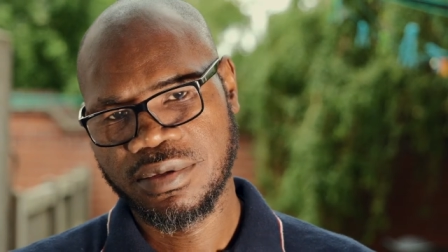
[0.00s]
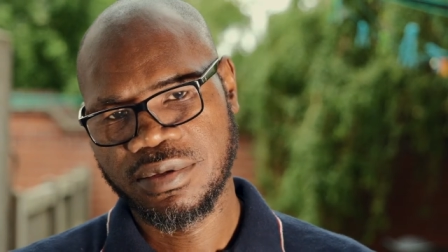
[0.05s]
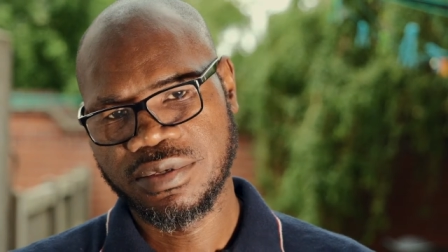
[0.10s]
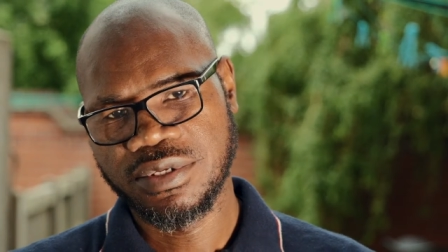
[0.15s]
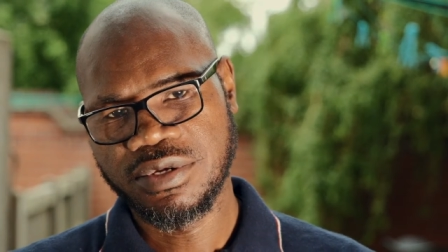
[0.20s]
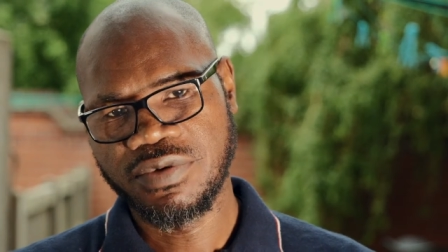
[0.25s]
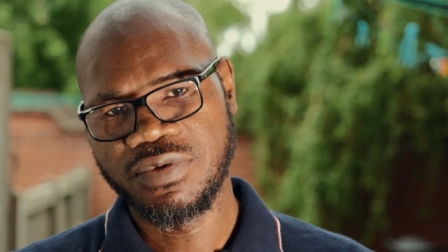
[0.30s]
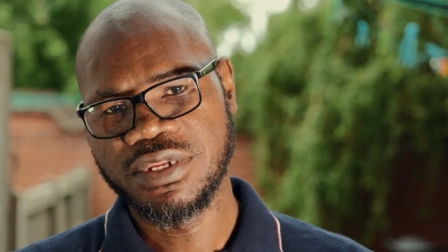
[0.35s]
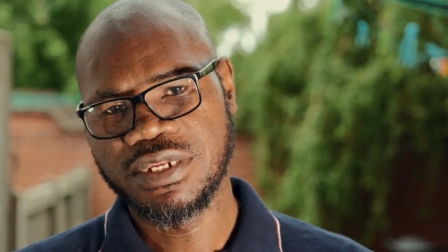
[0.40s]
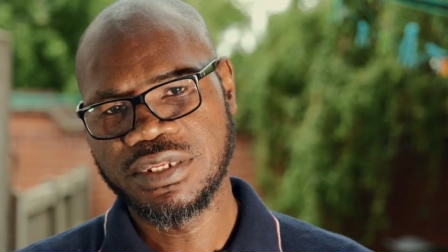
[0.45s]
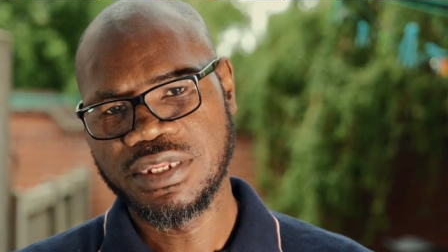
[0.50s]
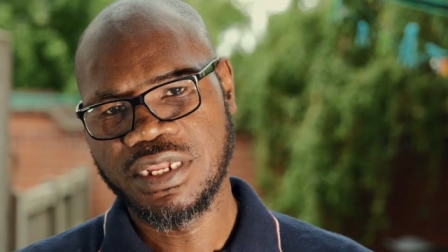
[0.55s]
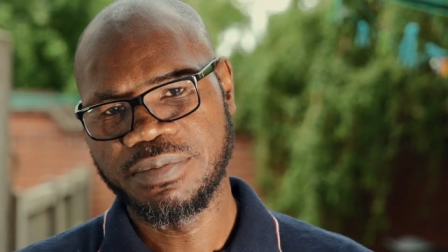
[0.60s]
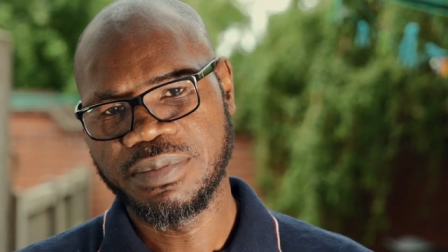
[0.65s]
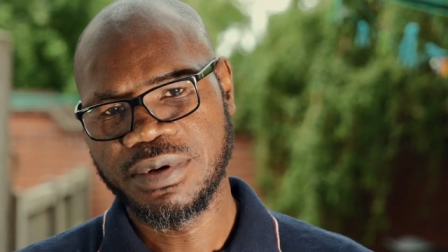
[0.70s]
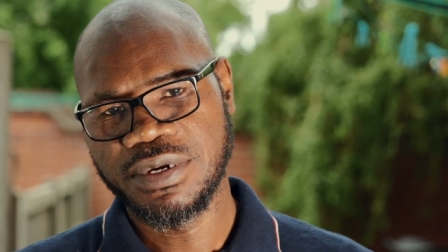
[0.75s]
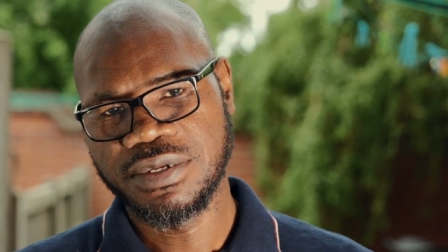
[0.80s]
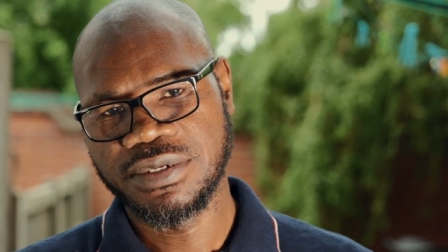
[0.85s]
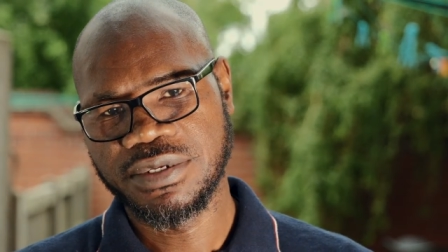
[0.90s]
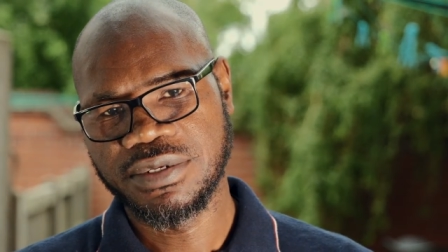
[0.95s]
So what is
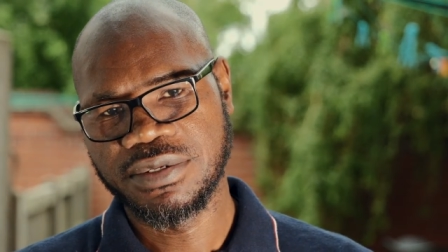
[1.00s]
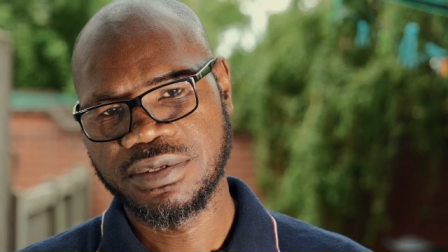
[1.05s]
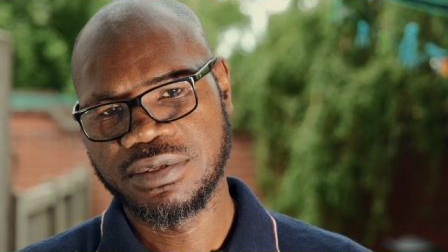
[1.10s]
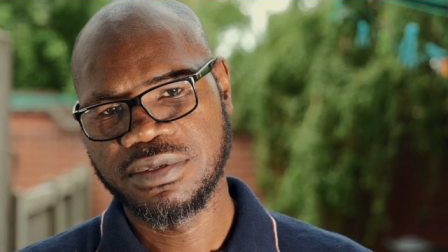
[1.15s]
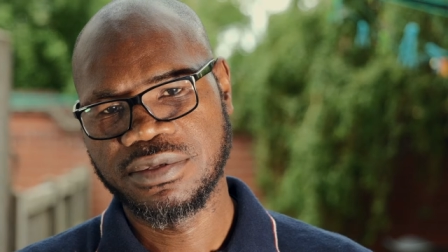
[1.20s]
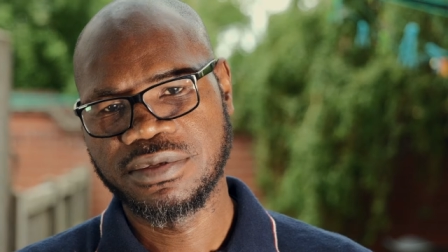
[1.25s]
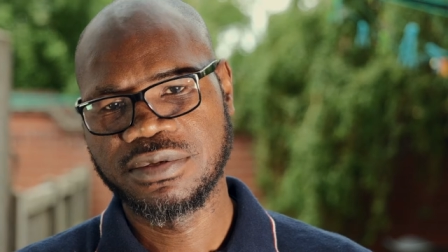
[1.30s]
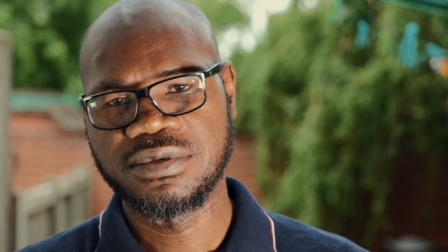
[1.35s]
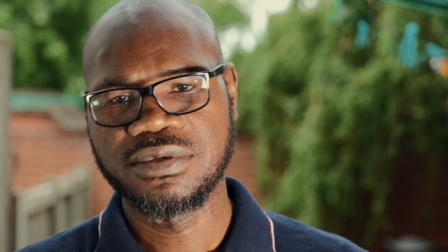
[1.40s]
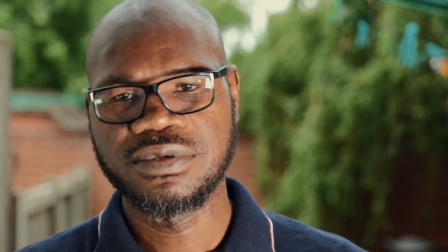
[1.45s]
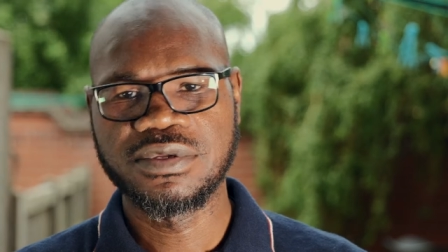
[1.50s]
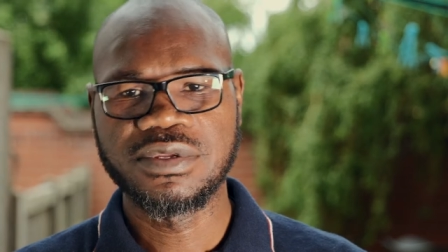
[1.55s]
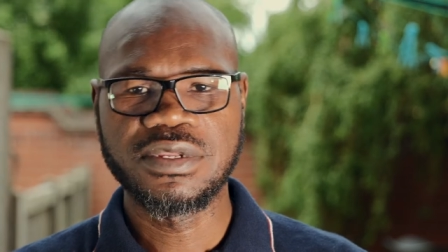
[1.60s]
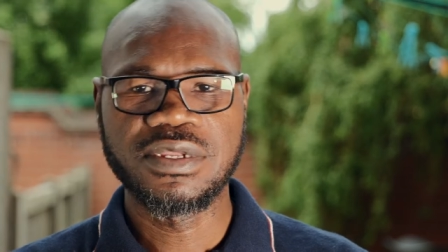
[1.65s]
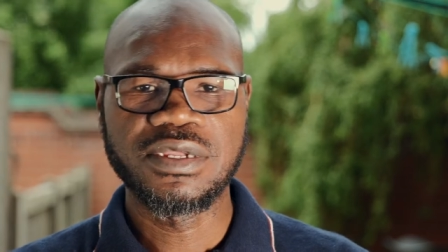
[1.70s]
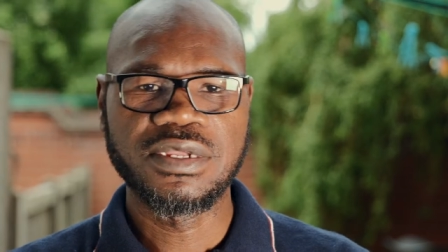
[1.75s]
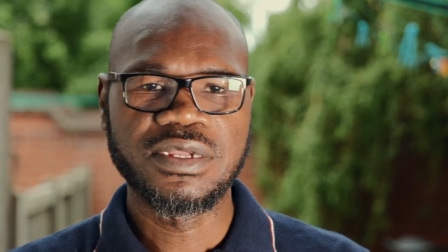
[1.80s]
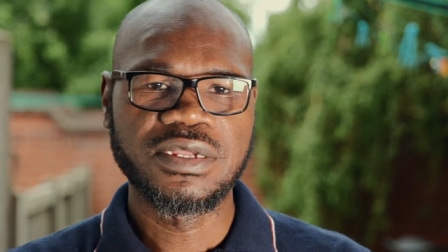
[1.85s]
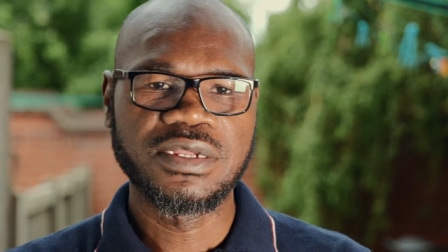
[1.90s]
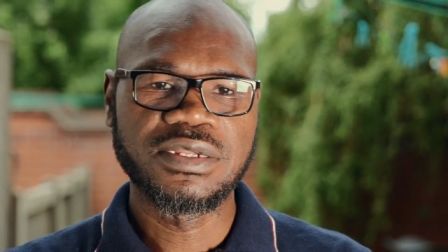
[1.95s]
depression?
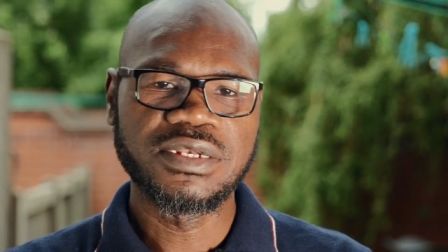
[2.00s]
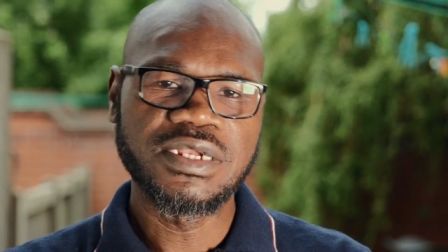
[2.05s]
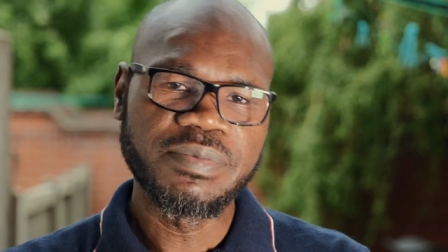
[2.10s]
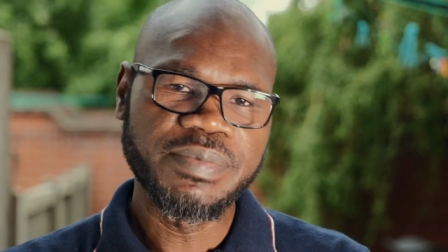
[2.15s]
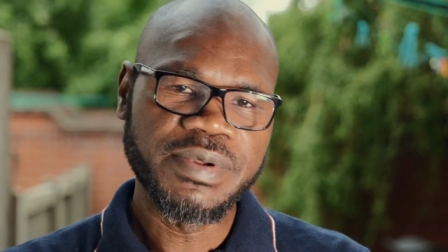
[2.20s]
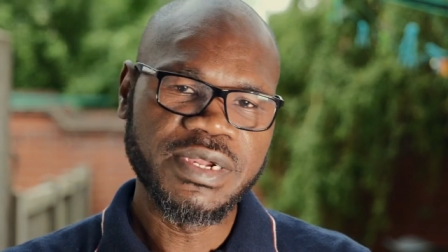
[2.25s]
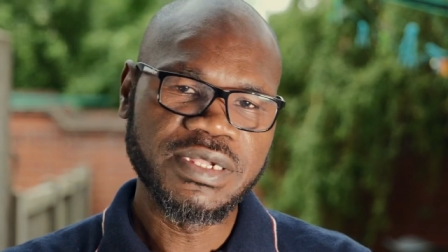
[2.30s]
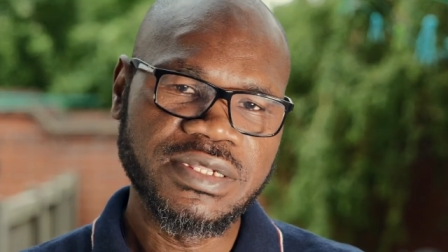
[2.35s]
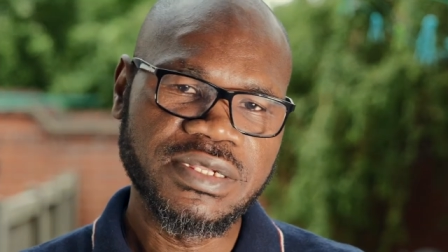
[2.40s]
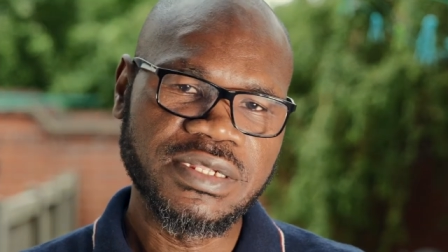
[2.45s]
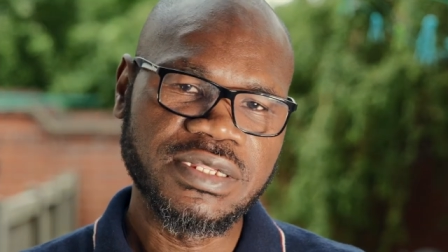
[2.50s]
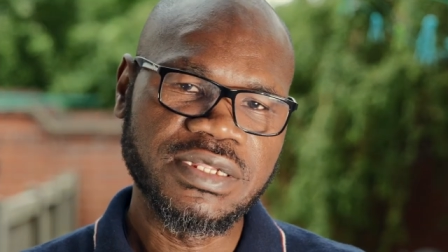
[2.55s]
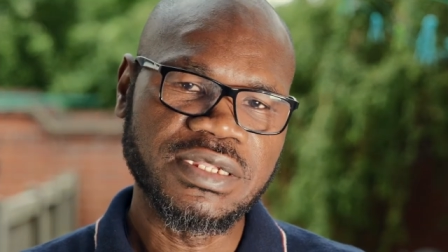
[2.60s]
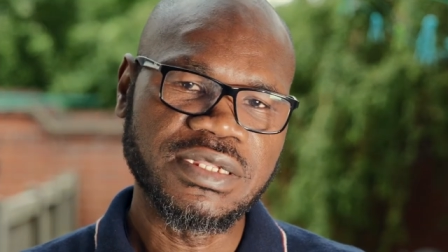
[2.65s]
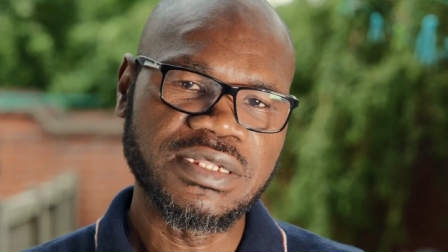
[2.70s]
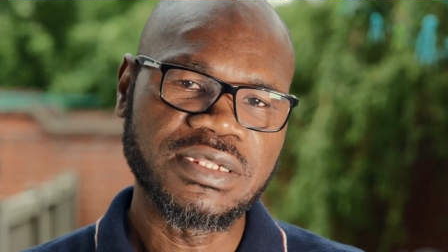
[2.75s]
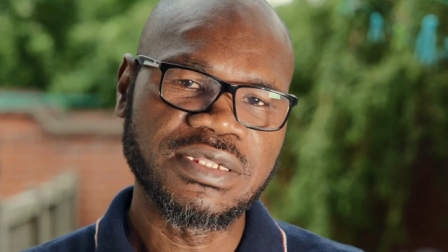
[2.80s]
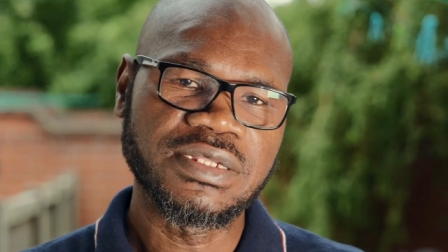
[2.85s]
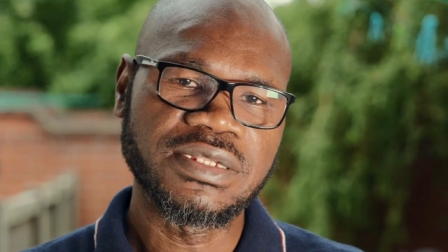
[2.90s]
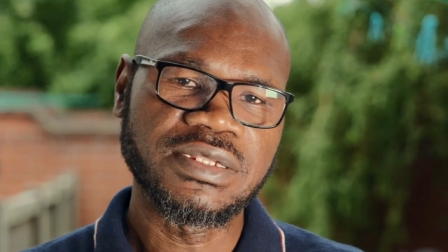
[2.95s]
Depression
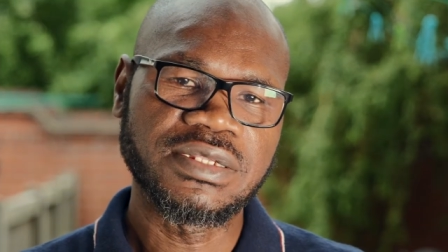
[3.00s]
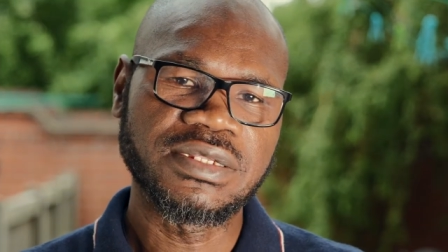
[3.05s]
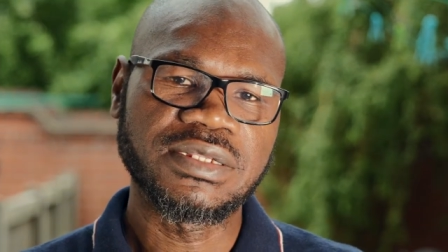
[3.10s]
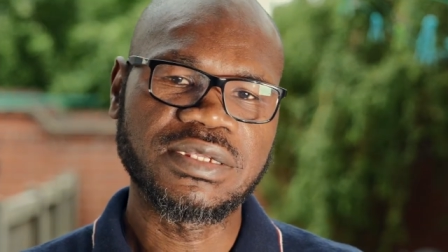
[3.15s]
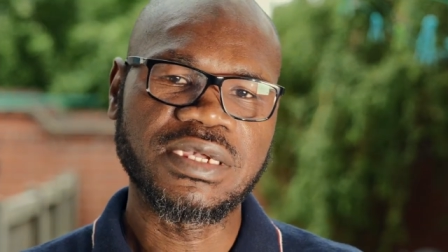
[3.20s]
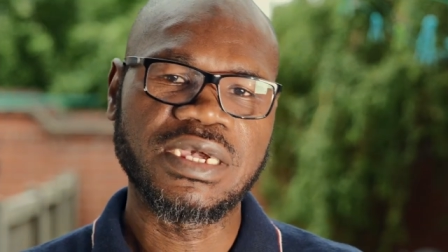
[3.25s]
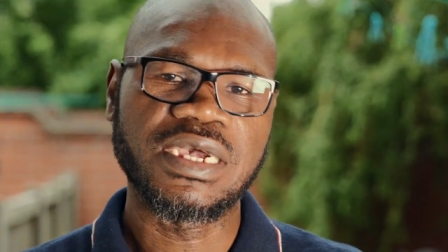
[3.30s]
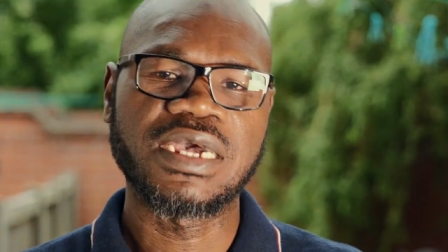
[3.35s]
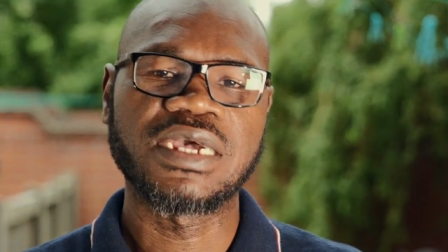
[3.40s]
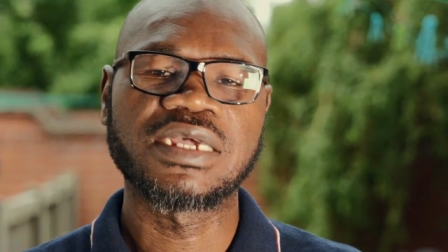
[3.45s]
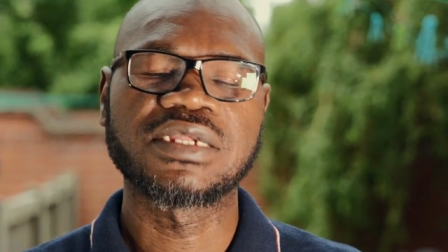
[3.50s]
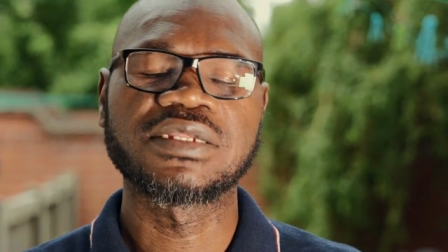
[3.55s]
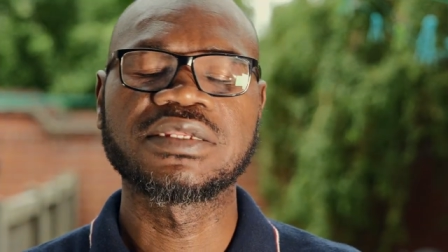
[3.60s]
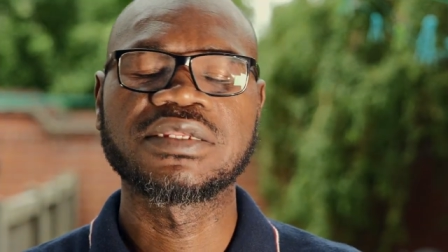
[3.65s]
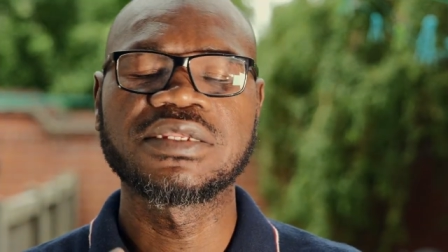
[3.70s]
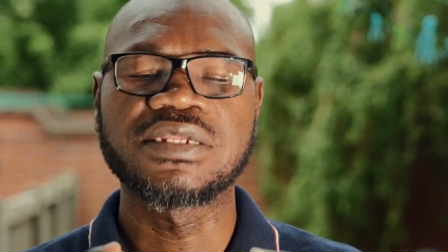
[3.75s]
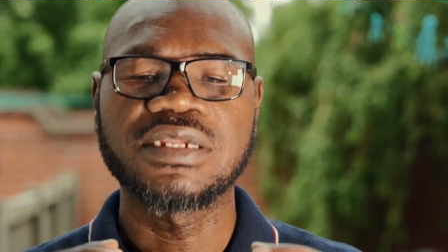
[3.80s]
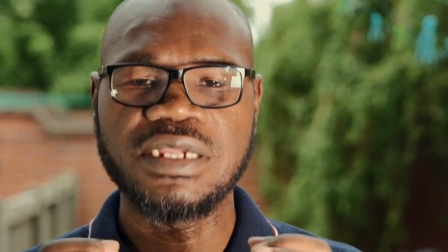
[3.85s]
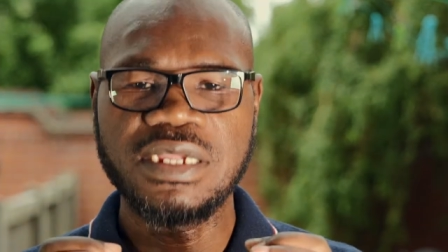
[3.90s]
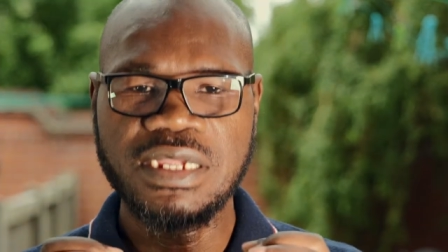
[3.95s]
is
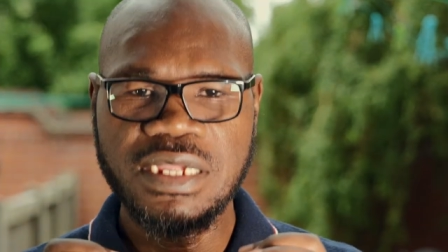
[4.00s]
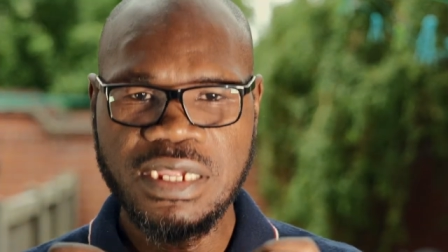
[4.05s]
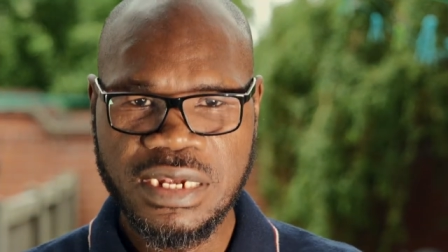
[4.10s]
an